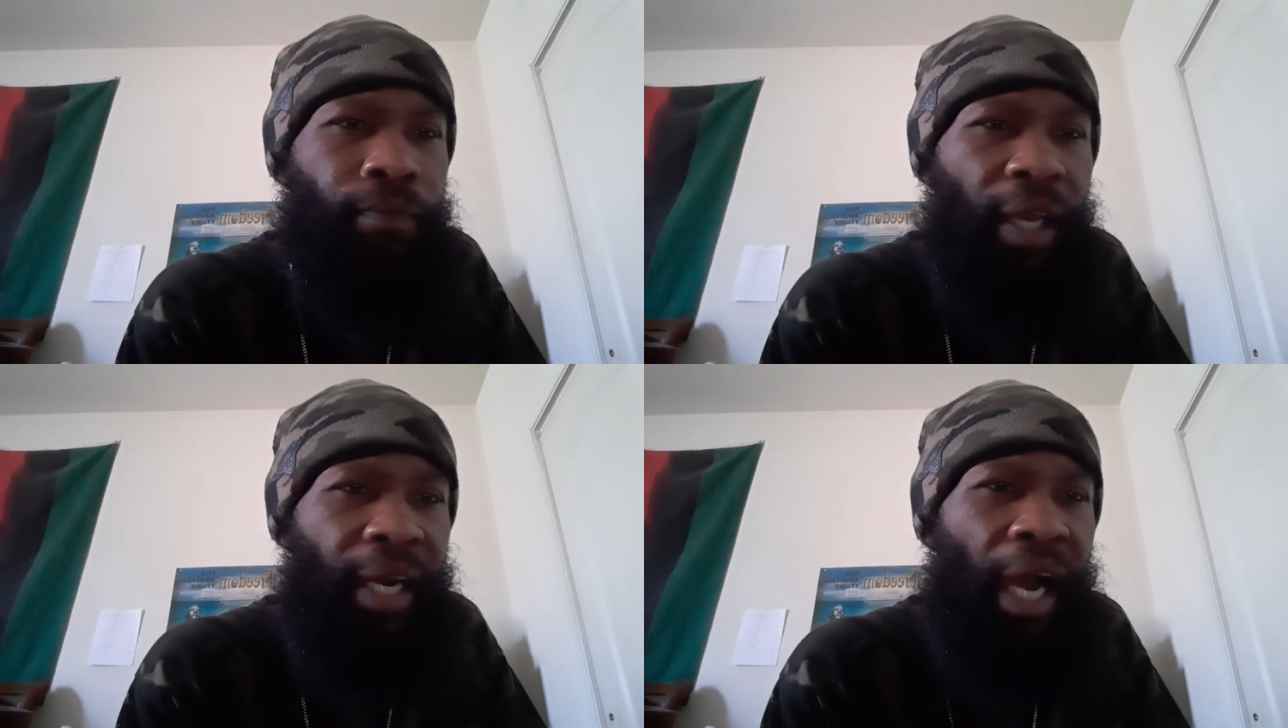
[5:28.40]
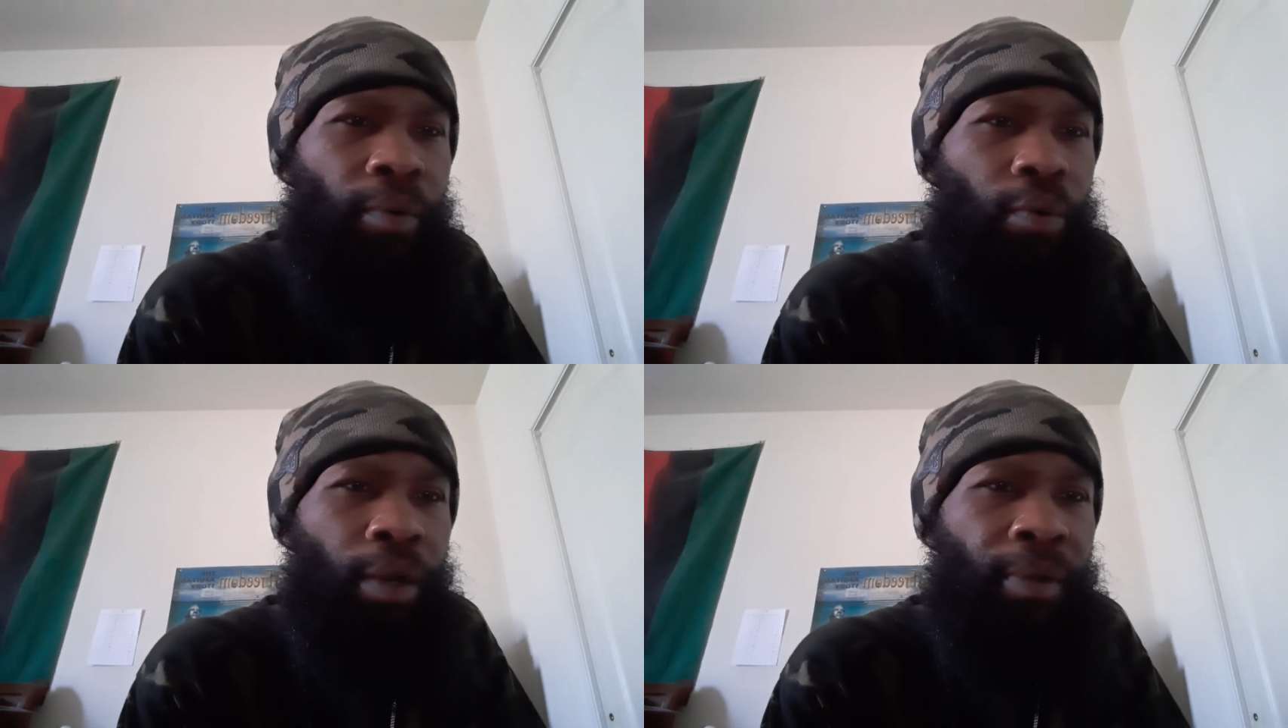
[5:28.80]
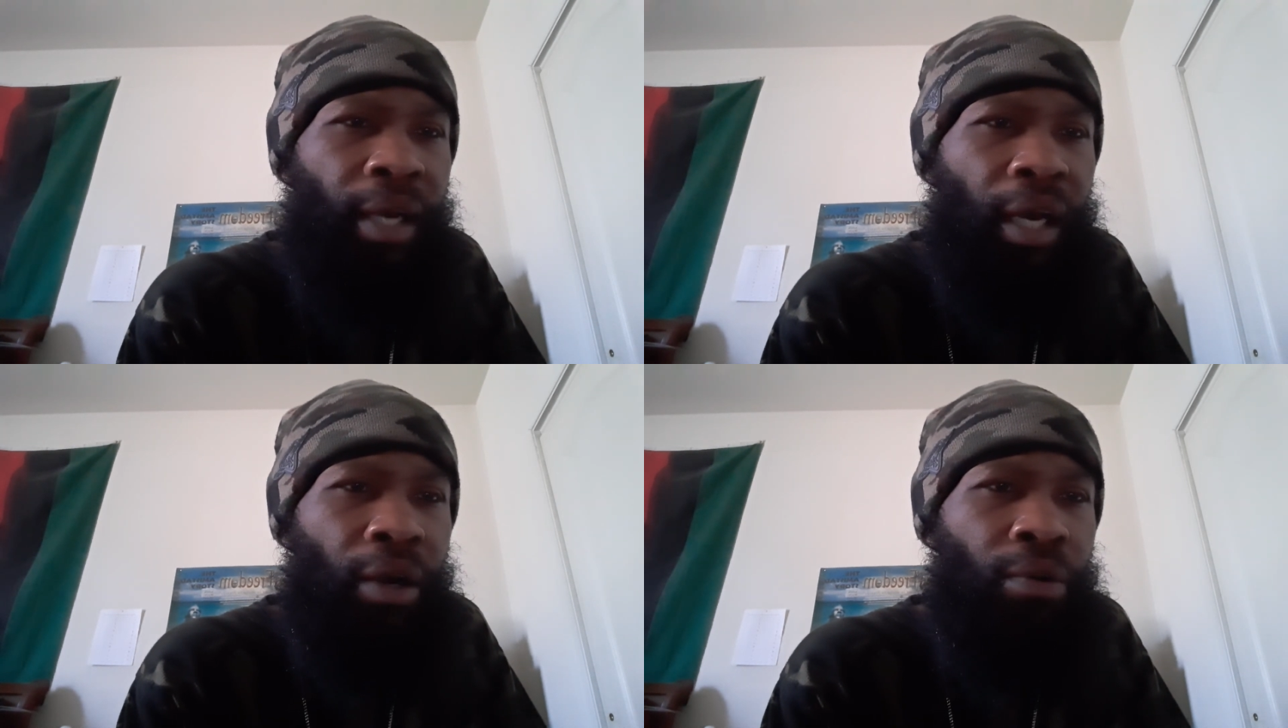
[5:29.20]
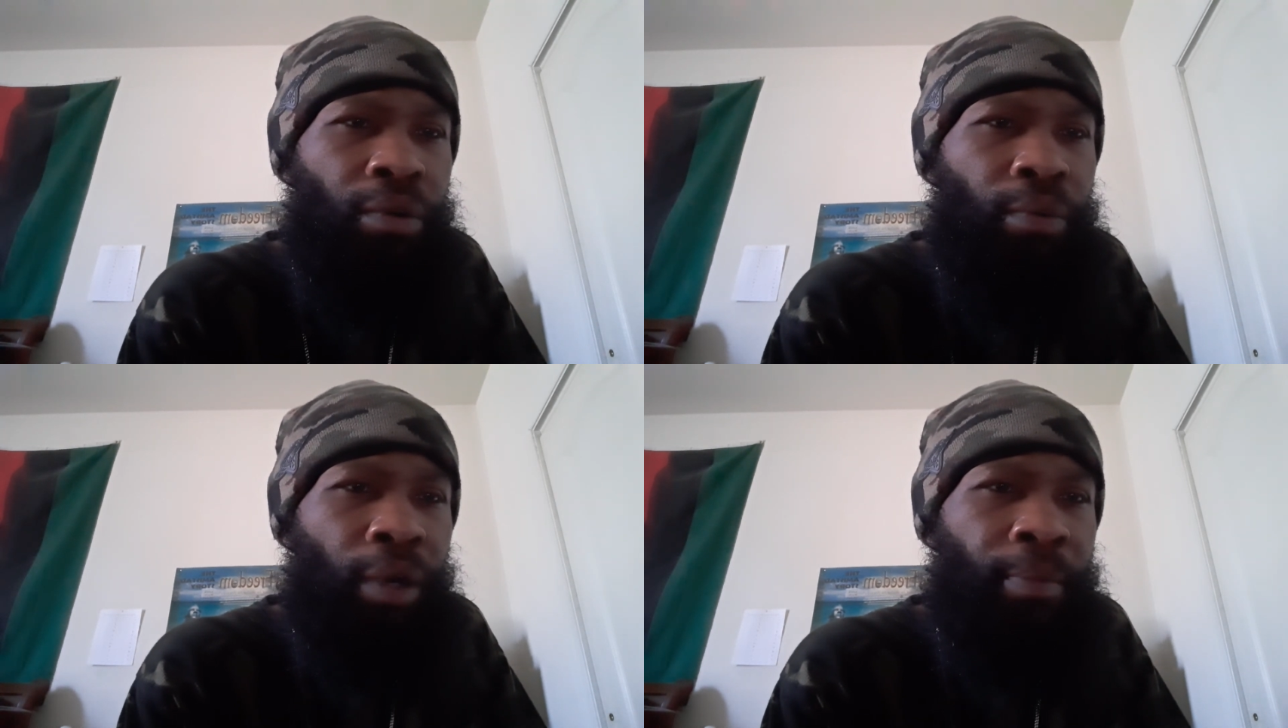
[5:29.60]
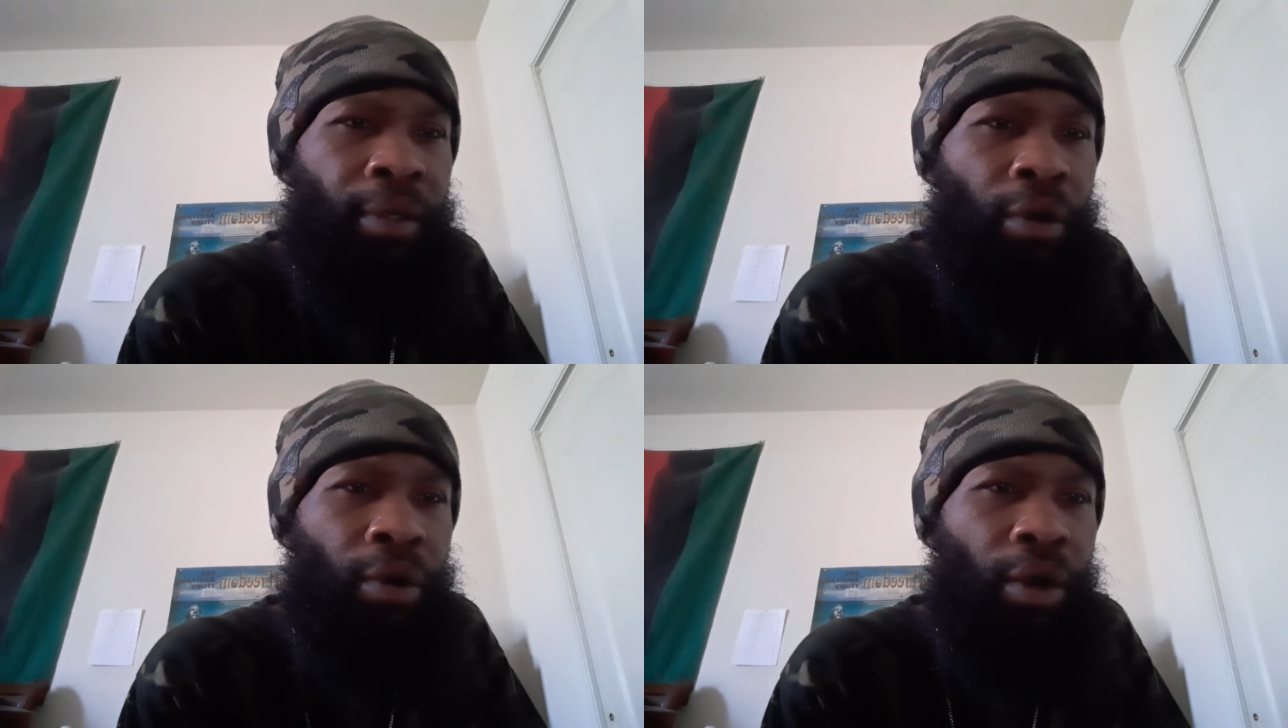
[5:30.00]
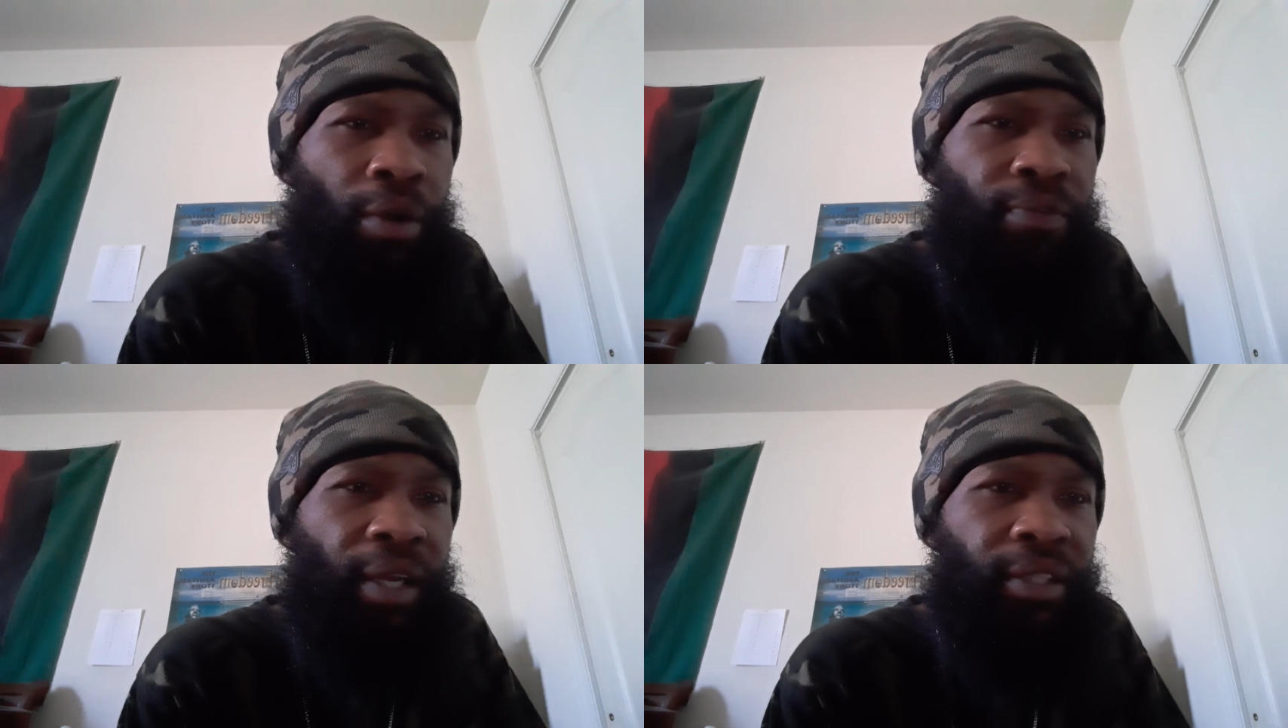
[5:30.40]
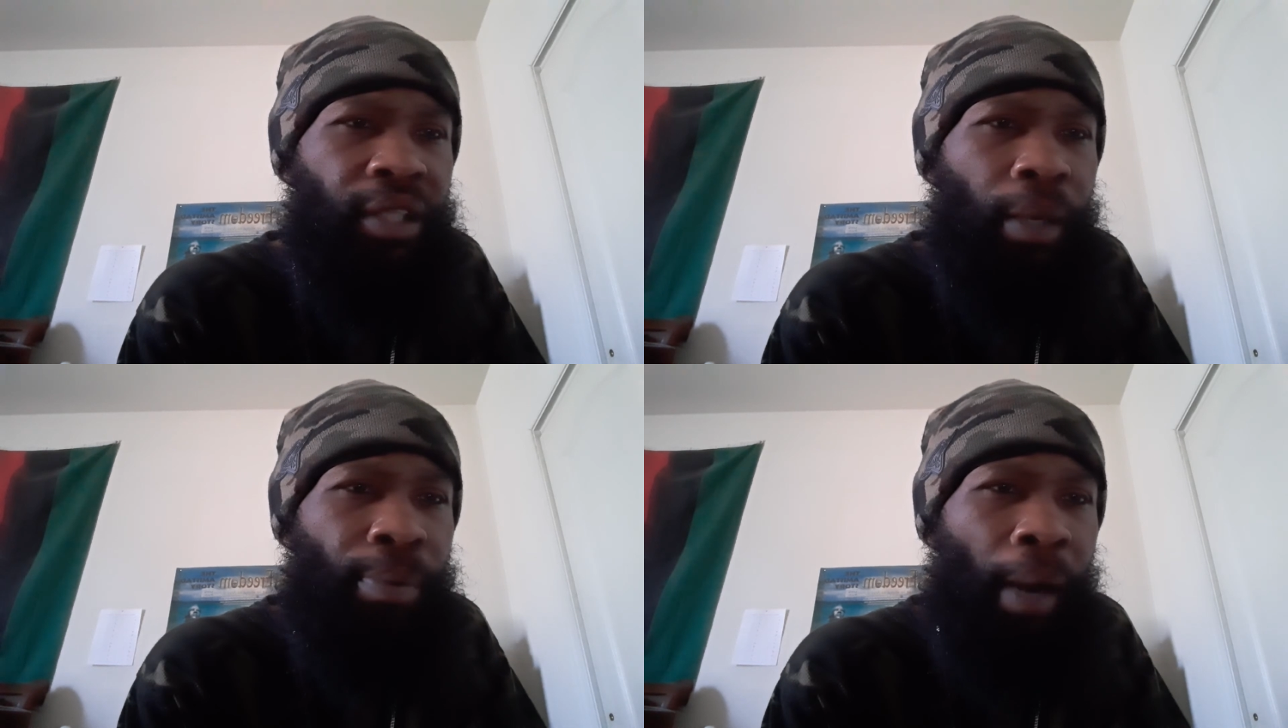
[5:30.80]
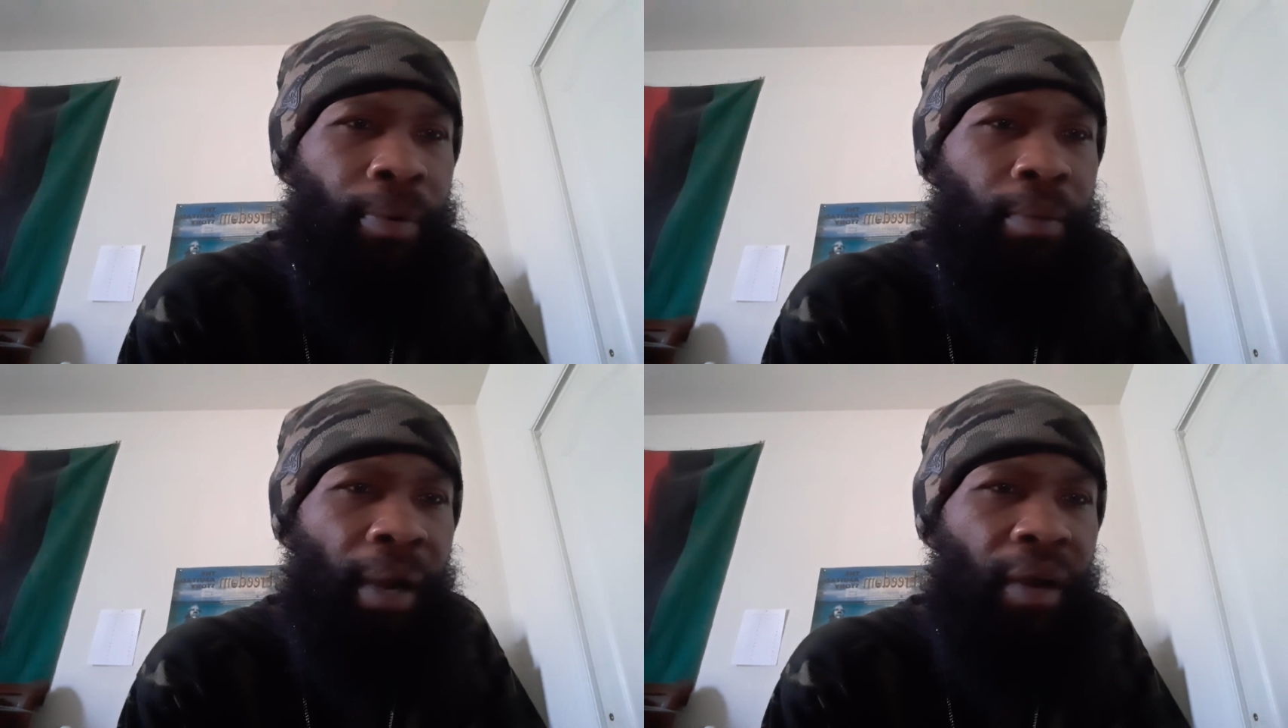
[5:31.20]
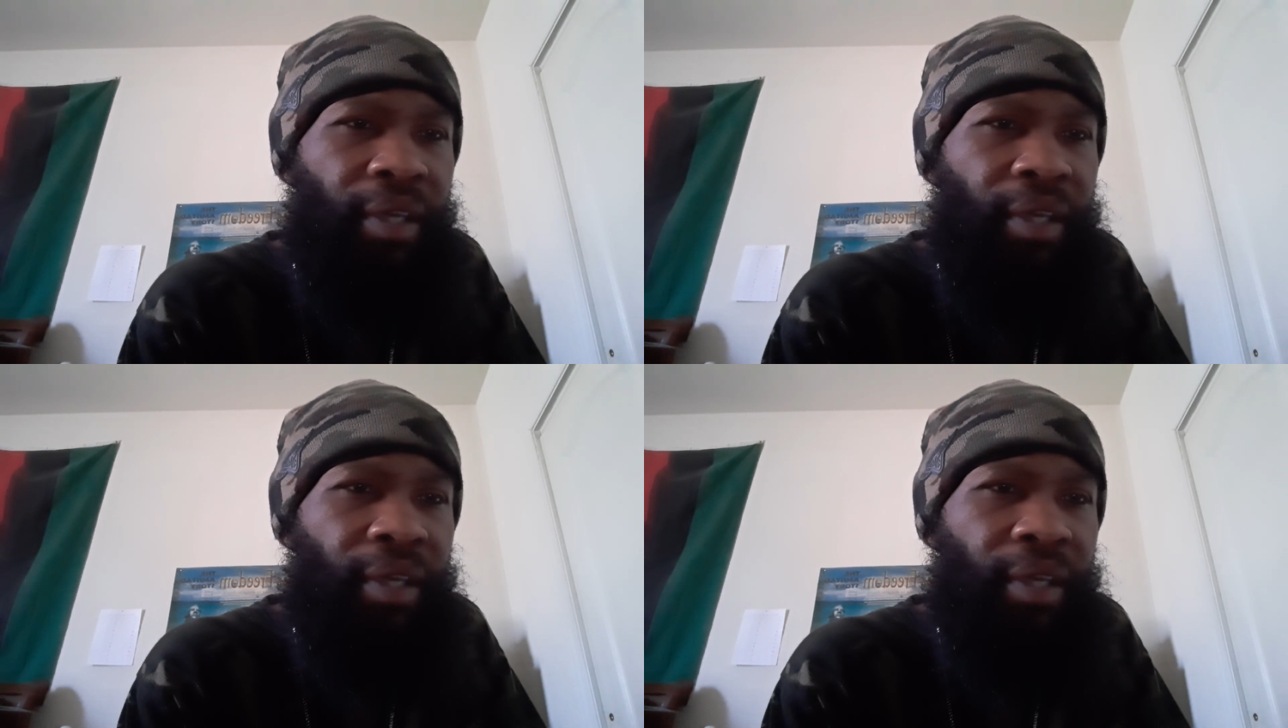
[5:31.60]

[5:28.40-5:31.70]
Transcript: And our women are the only women on earth that are still popping them out,